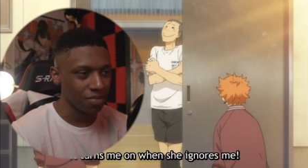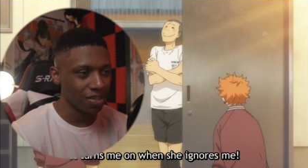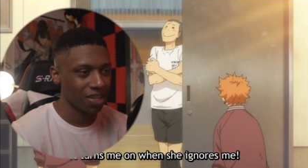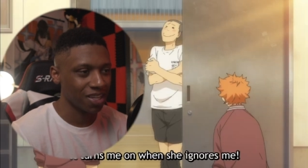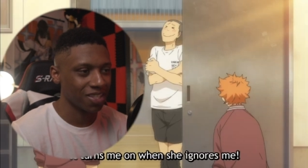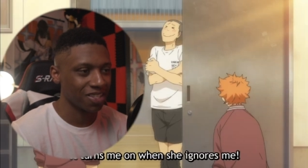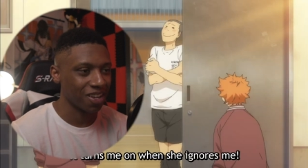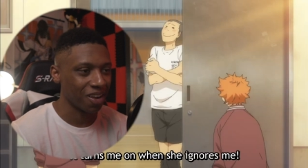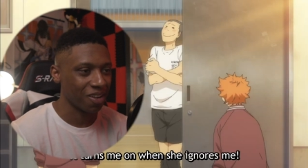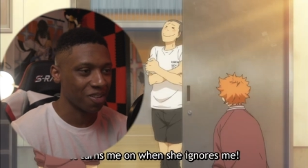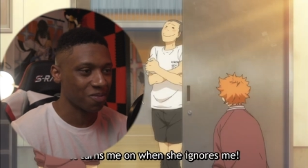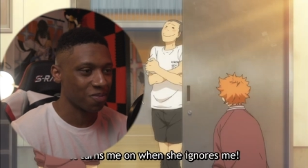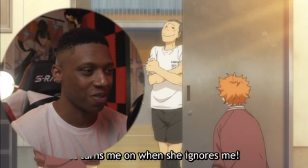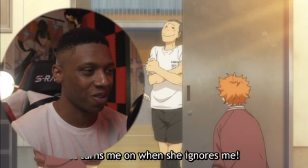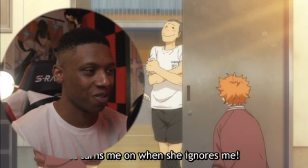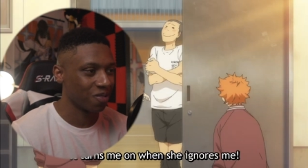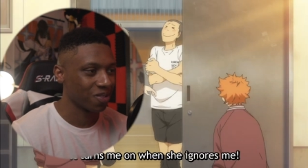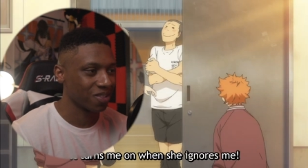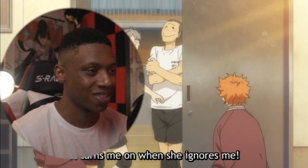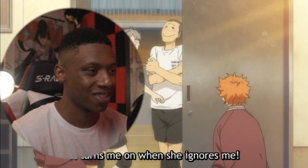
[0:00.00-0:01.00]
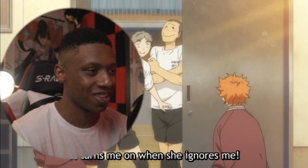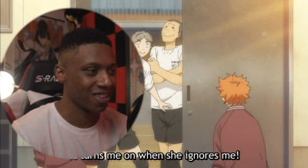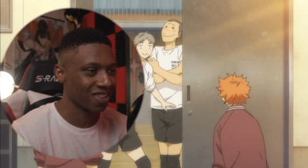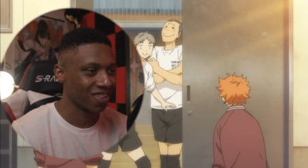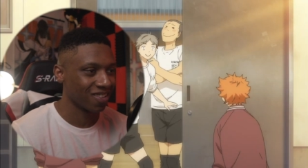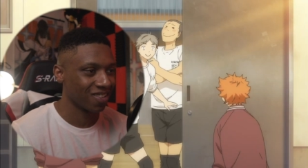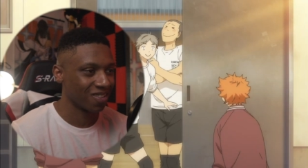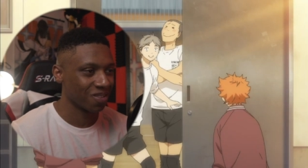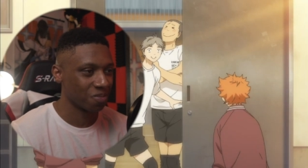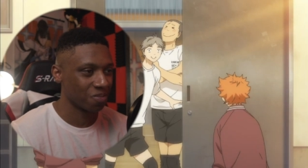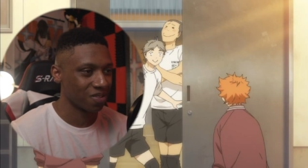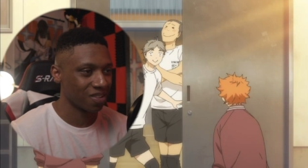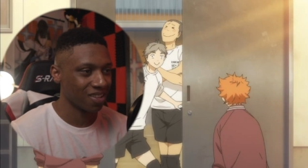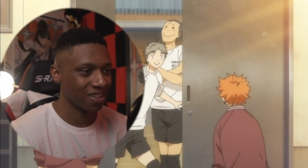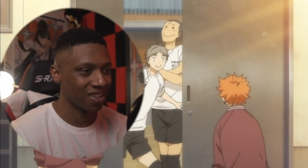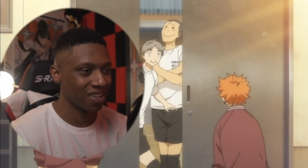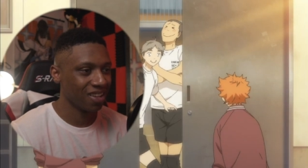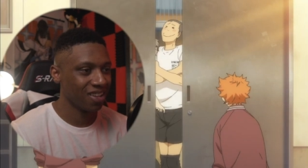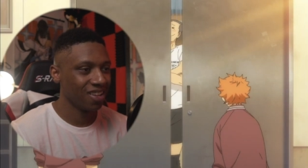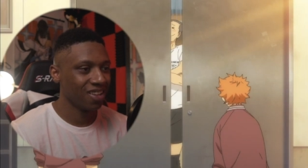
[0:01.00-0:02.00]
It turns me on when she ignores me.
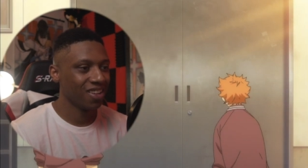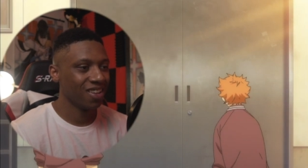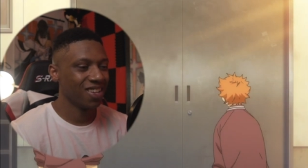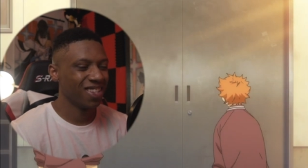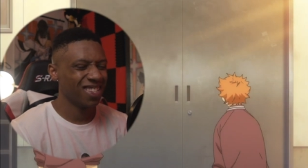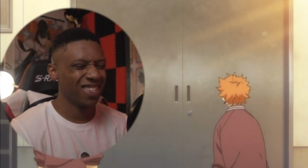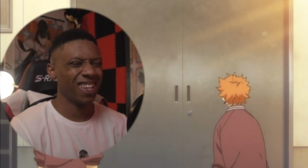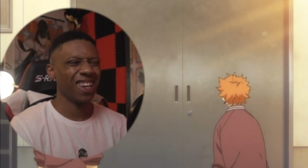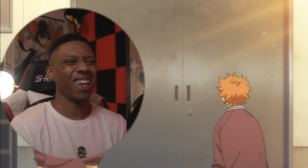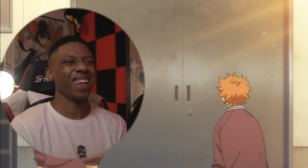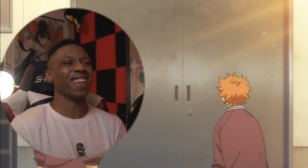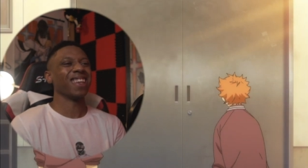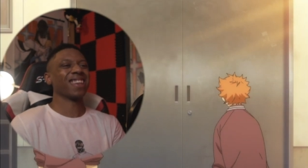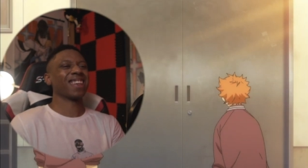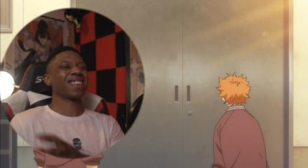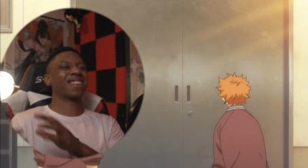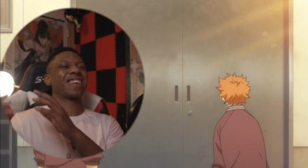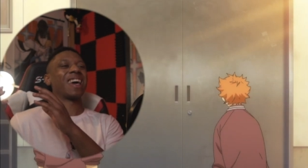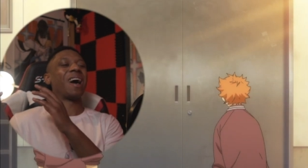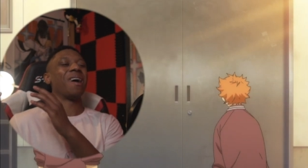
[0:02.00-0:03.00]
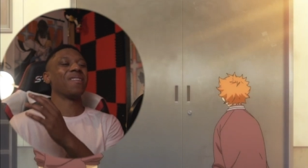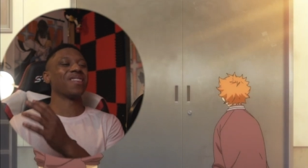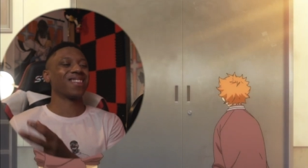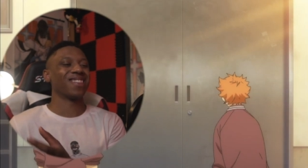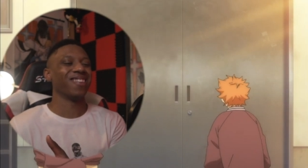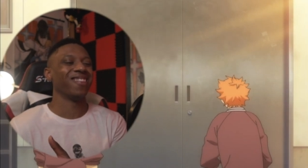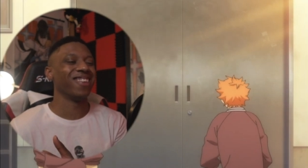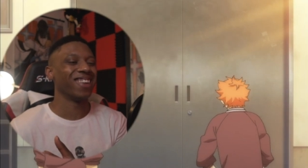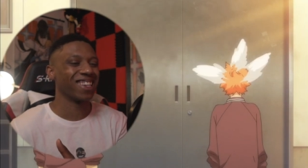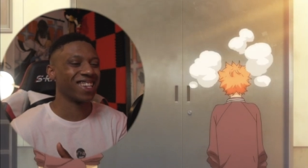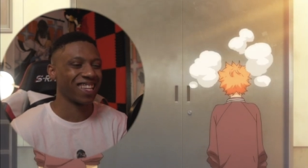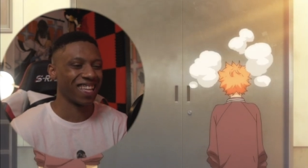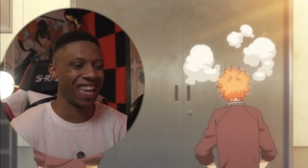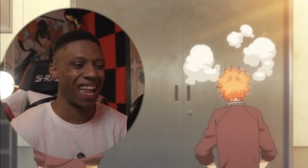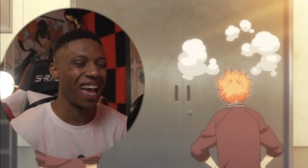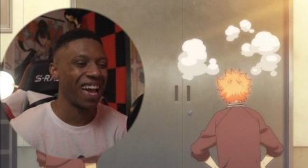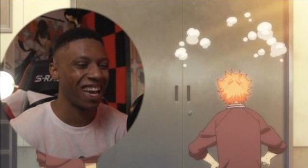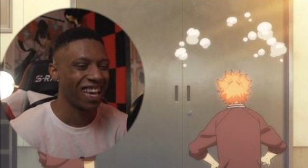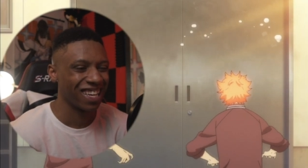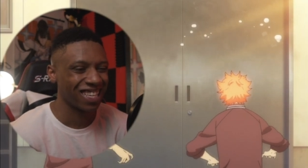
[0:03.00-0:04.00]
And he just comes through and
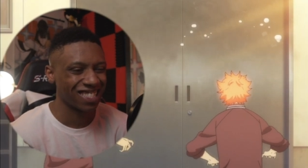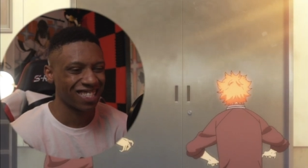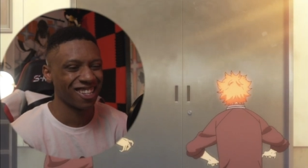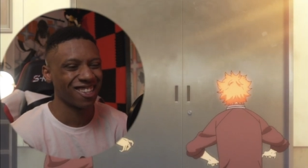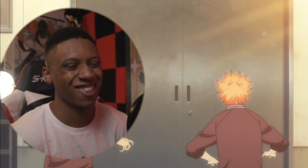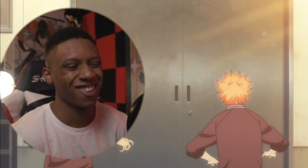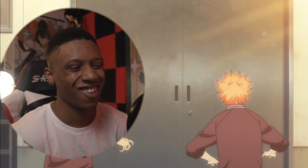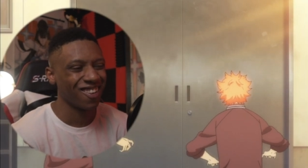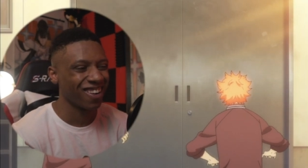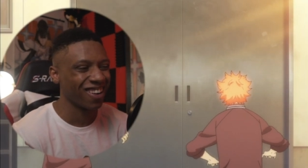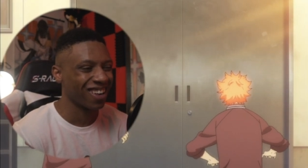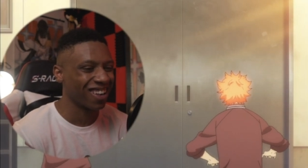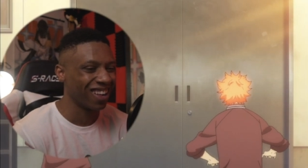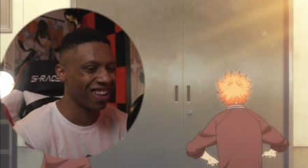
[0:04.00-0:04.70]
slides the door